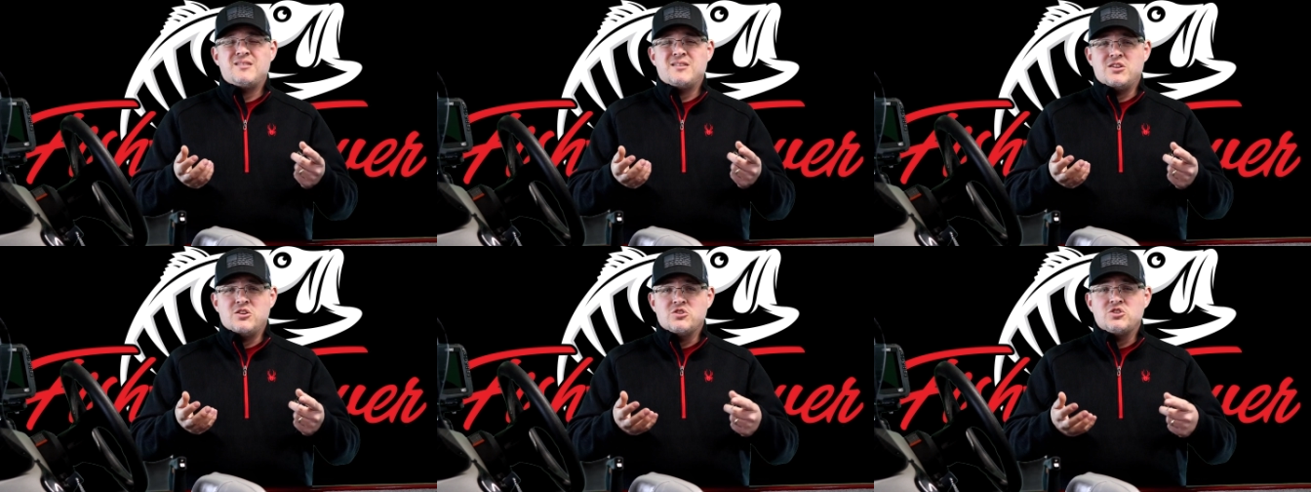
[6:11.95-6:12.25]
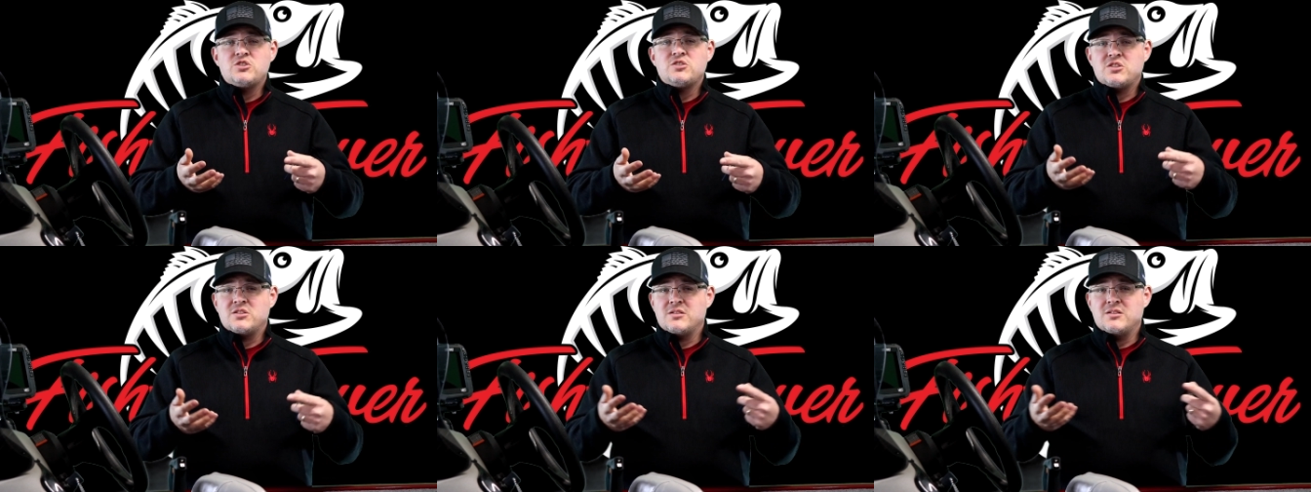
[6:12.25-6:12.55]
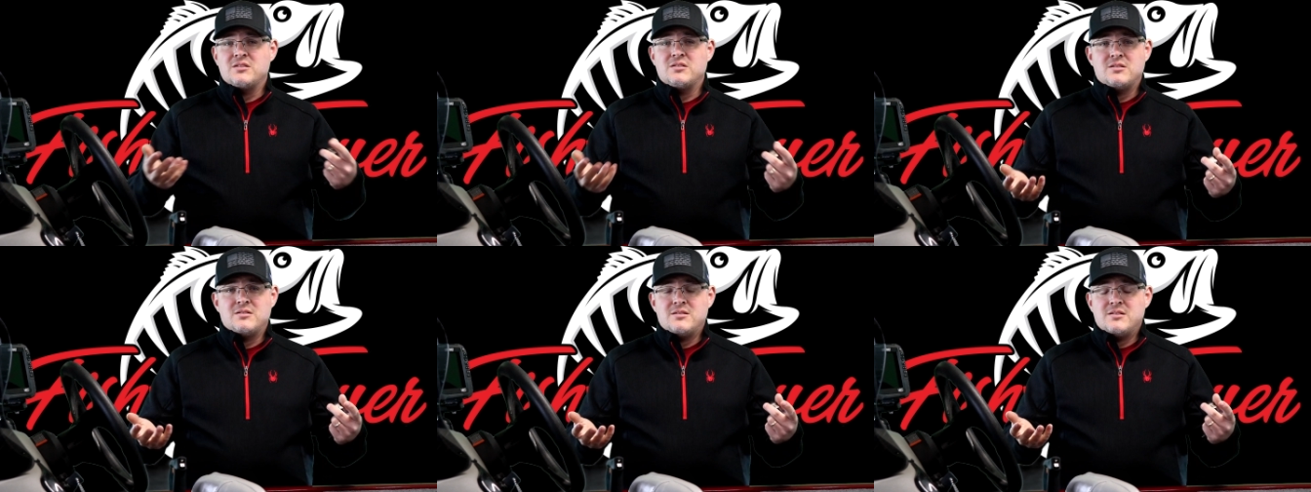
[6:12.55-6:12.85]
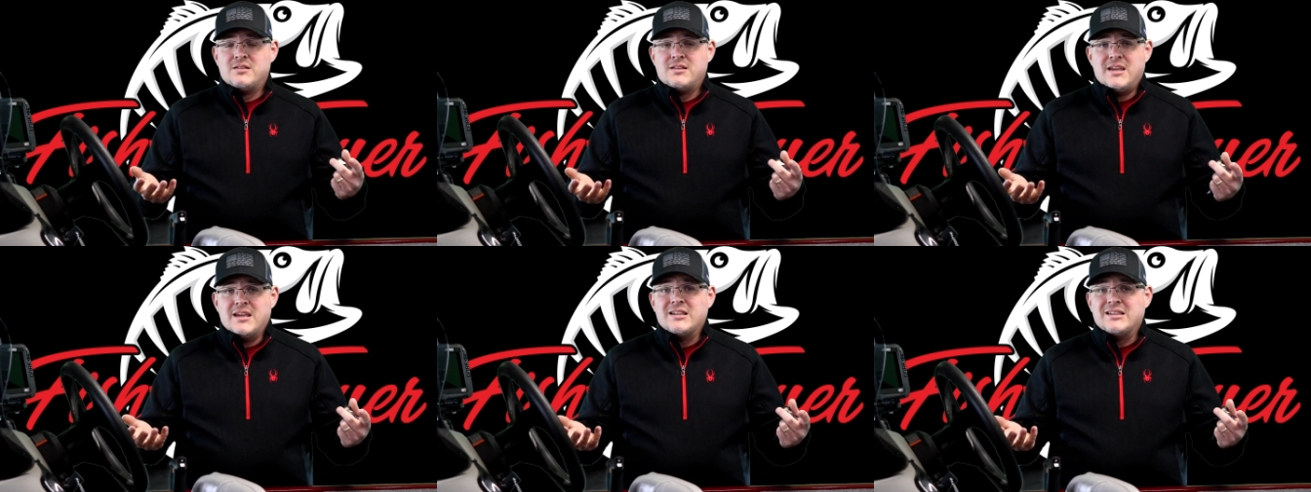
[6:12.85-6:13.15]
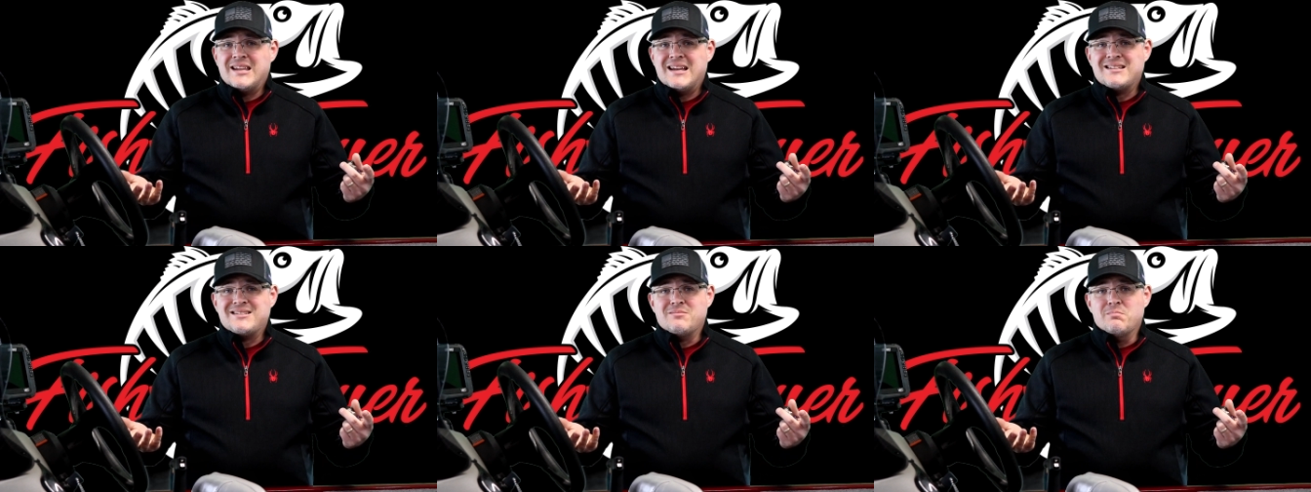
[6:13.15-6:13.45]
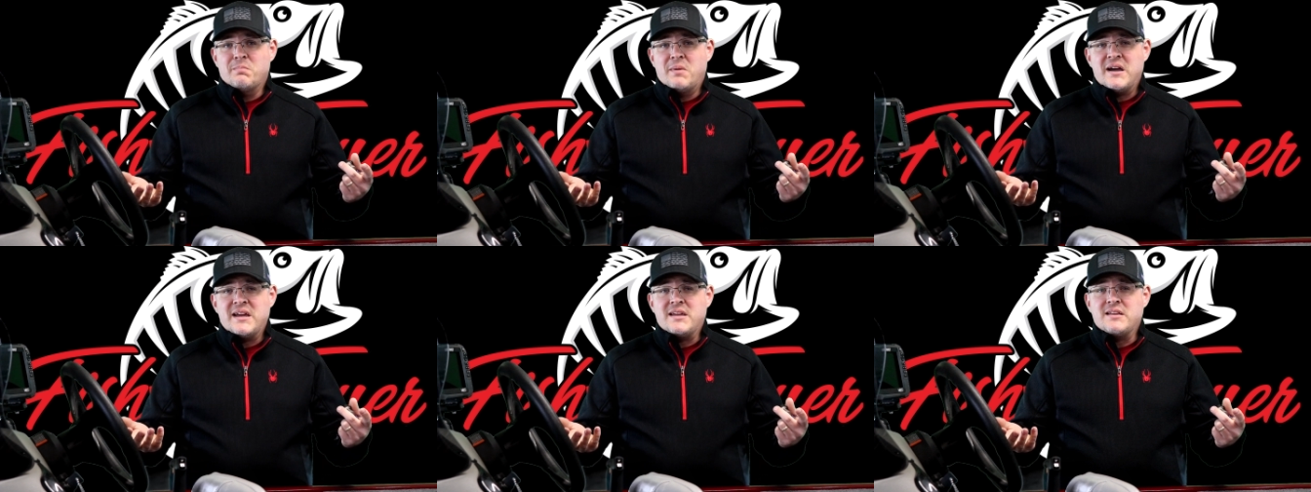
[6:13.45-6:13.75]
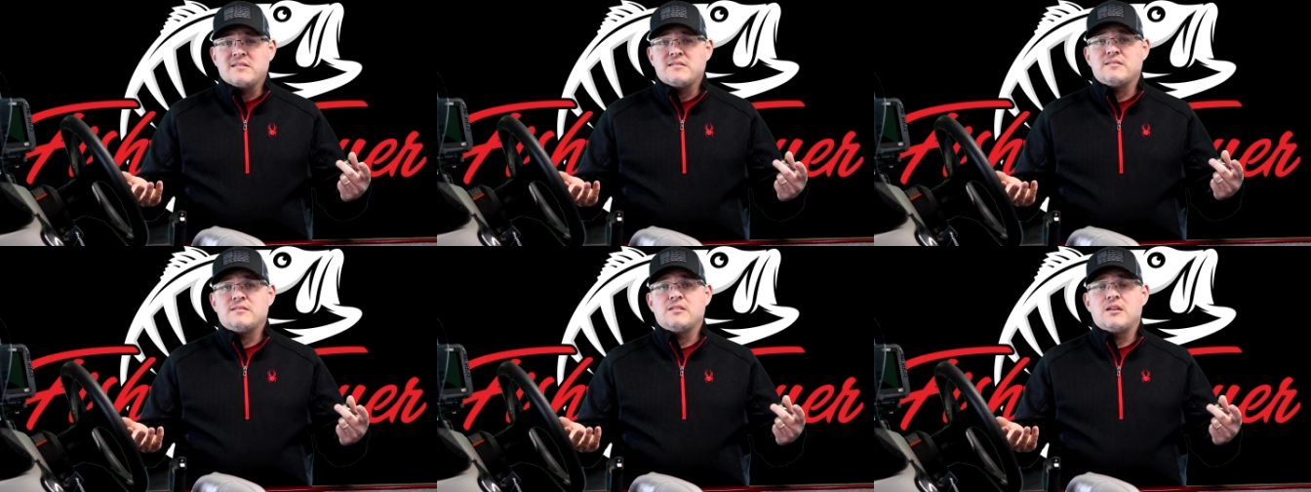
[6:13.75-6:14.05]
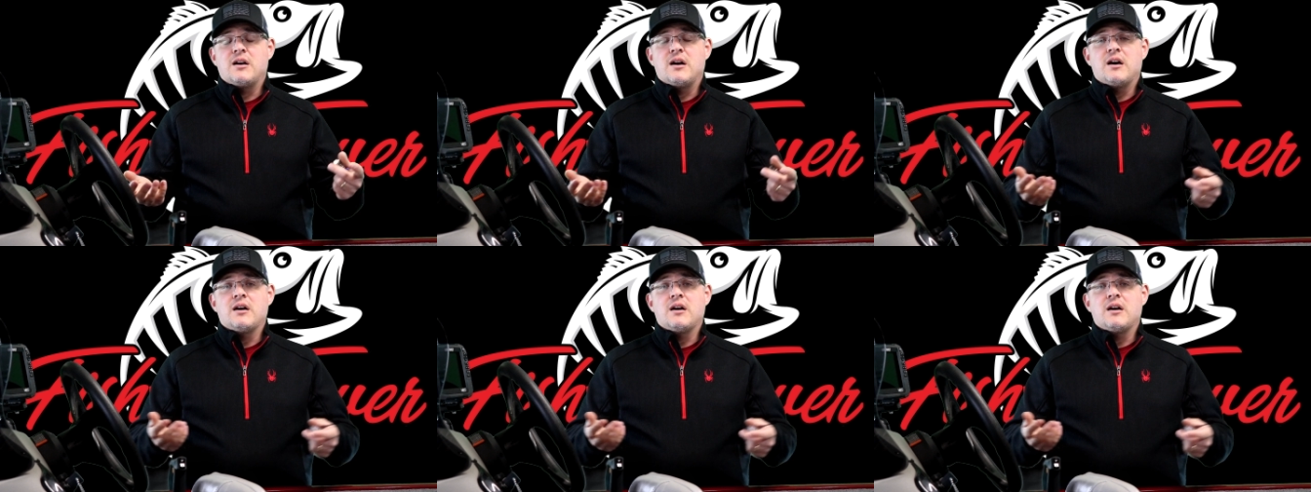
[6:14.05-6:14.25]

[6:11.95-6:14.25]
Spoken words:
you just get less bites.